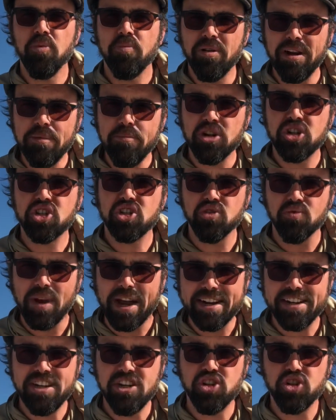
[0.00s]
pretty much
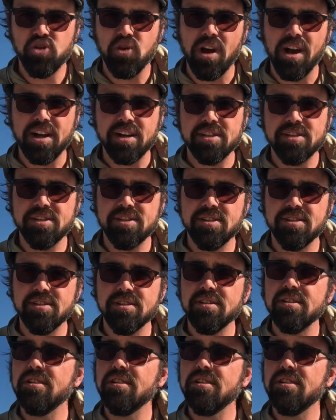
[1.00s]
directing trucks.